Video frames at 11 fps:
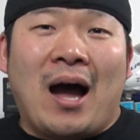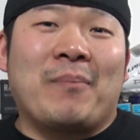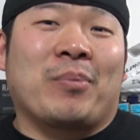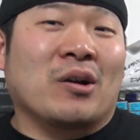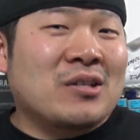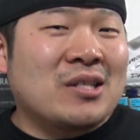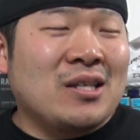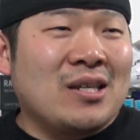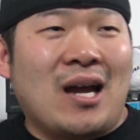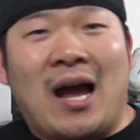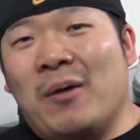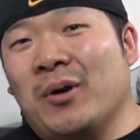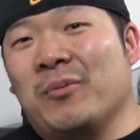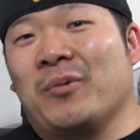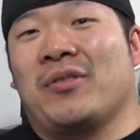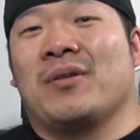Personally, I
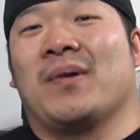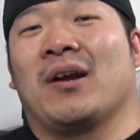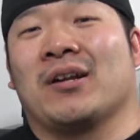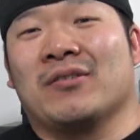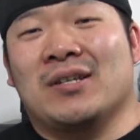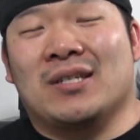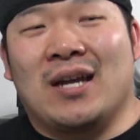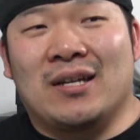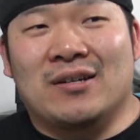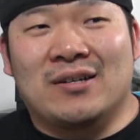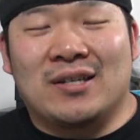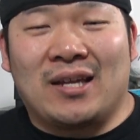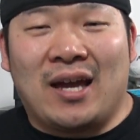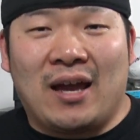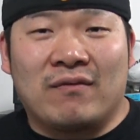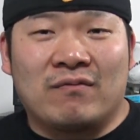went with American Racing headers that
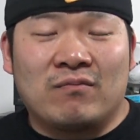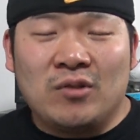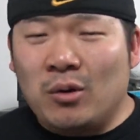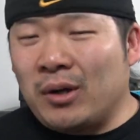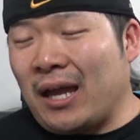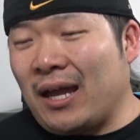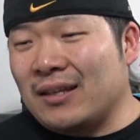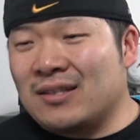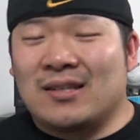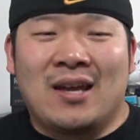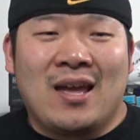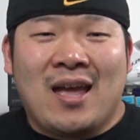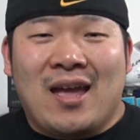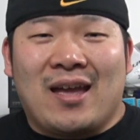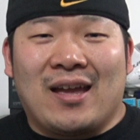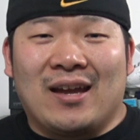have no cats,
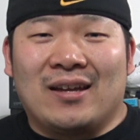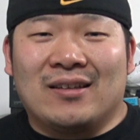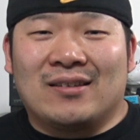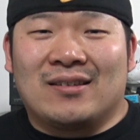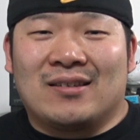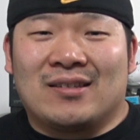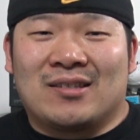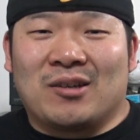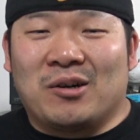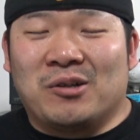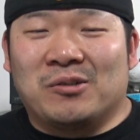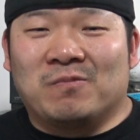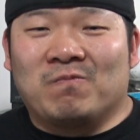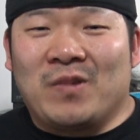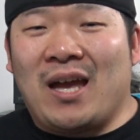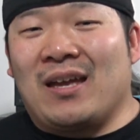and so
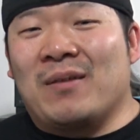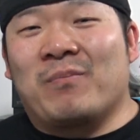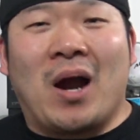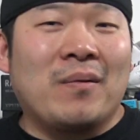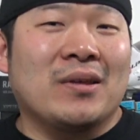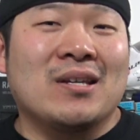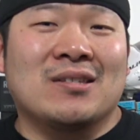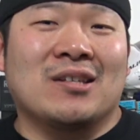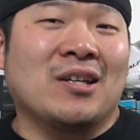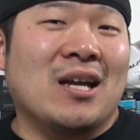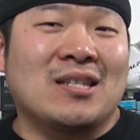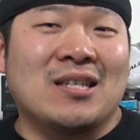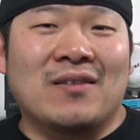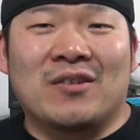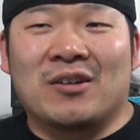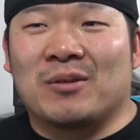yeah, it probably isn't a good idea
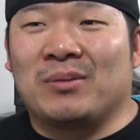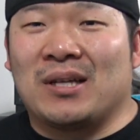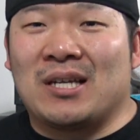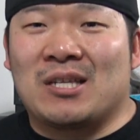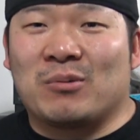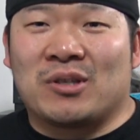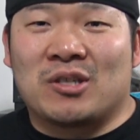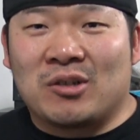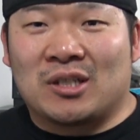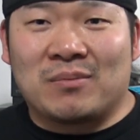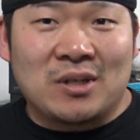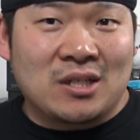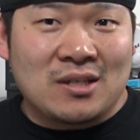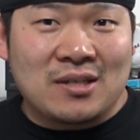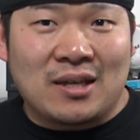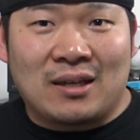if you're in a place with strict
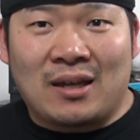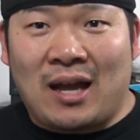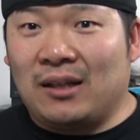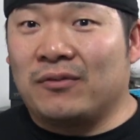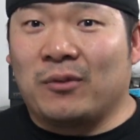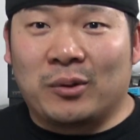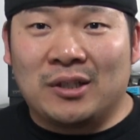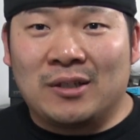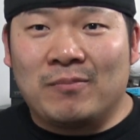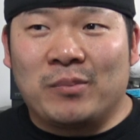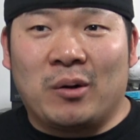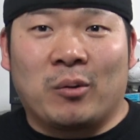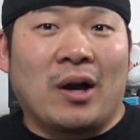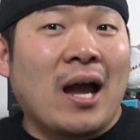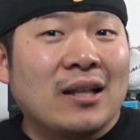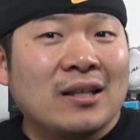emissions like California, but where
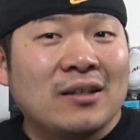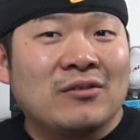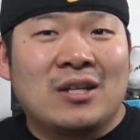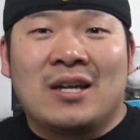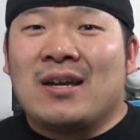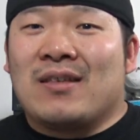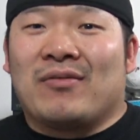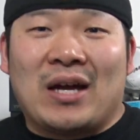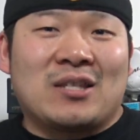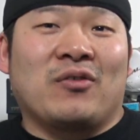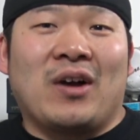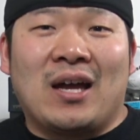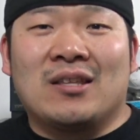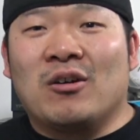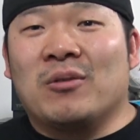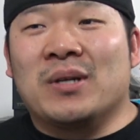I live, that's
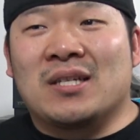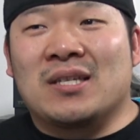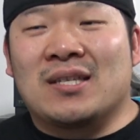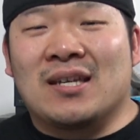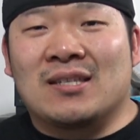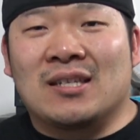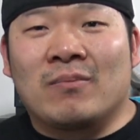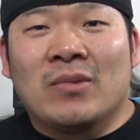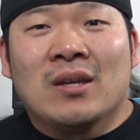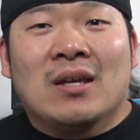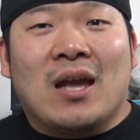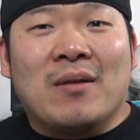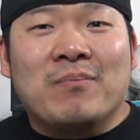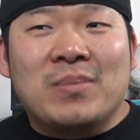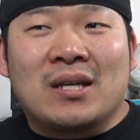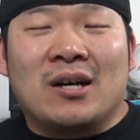fine, no emissions testing.
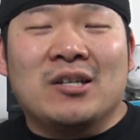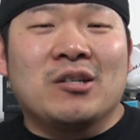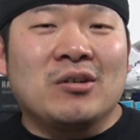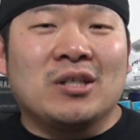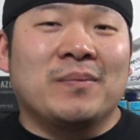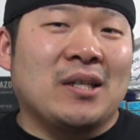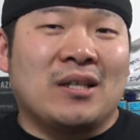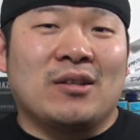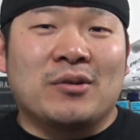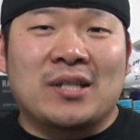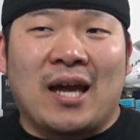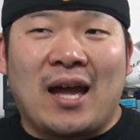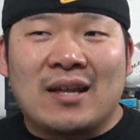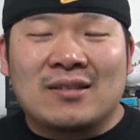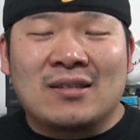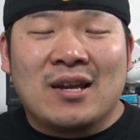And because you're eliminating those
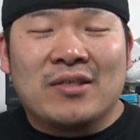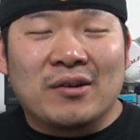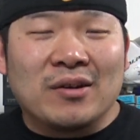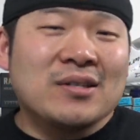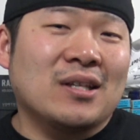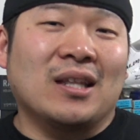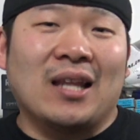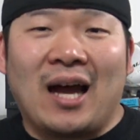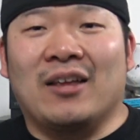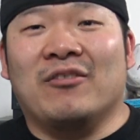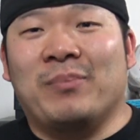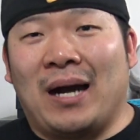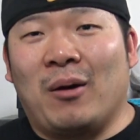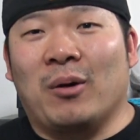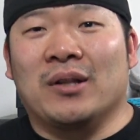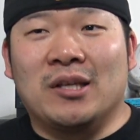cats, there is a lot of
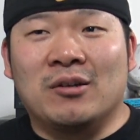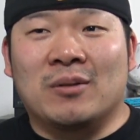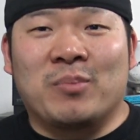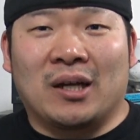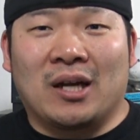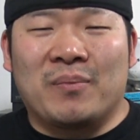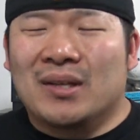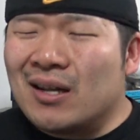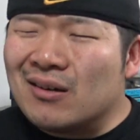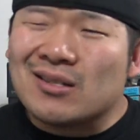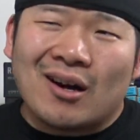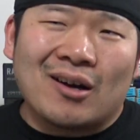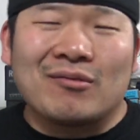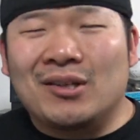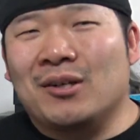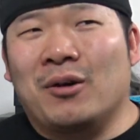power that you can pick up. And headers aren't
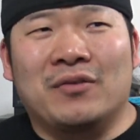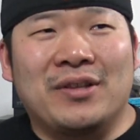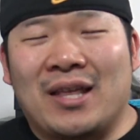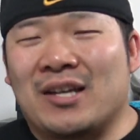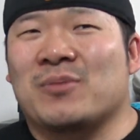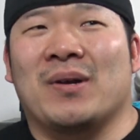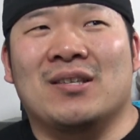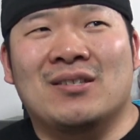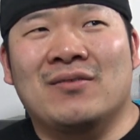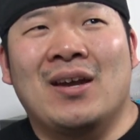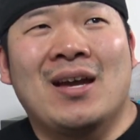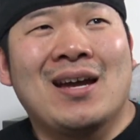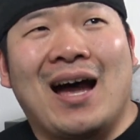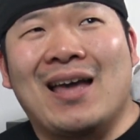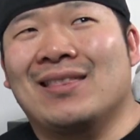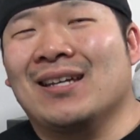really overly that expensive.
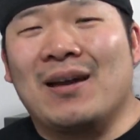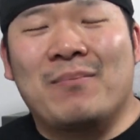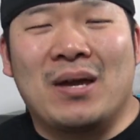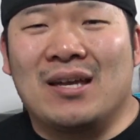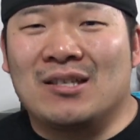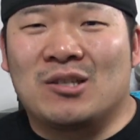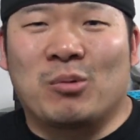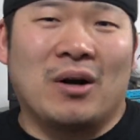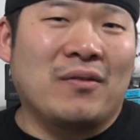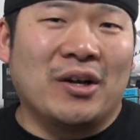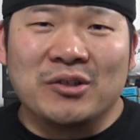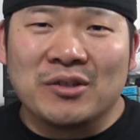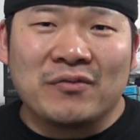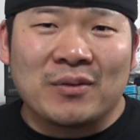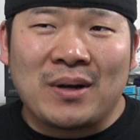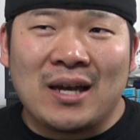I think I paid $1,200
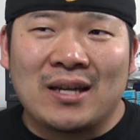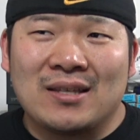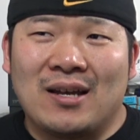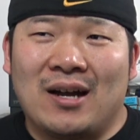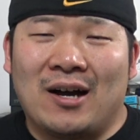for mine.